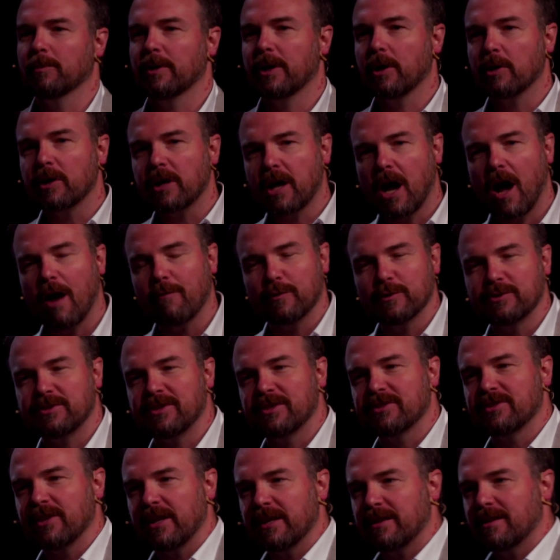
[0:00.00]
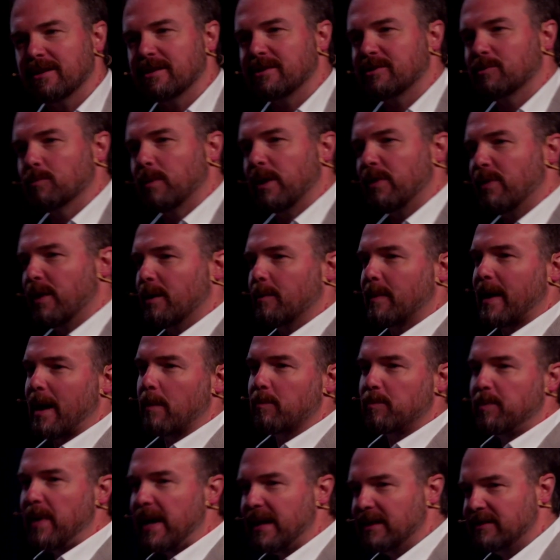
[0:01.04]
We go to conferences like this and we think
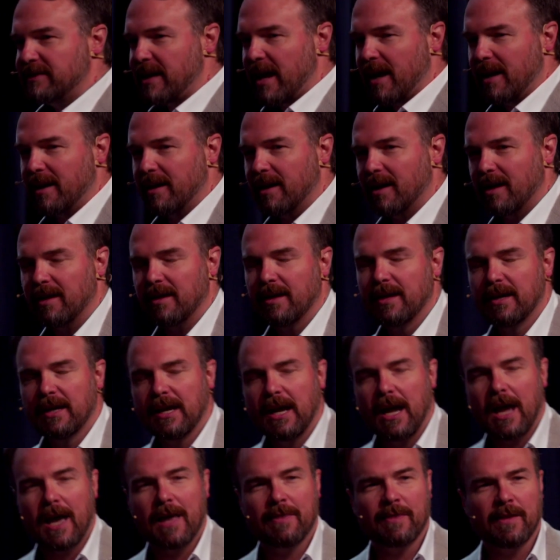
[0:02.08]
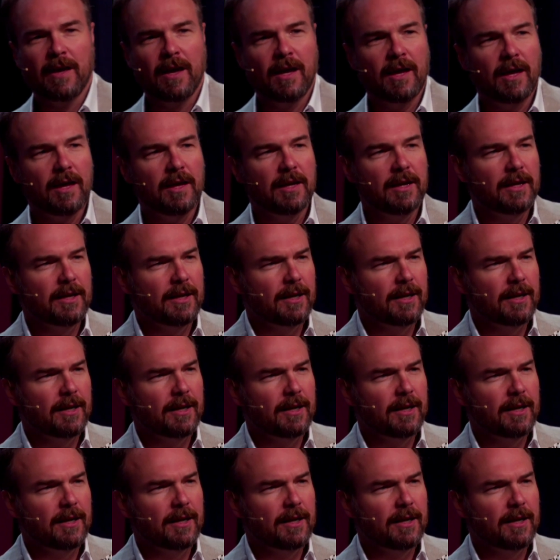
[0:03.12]
about big data and the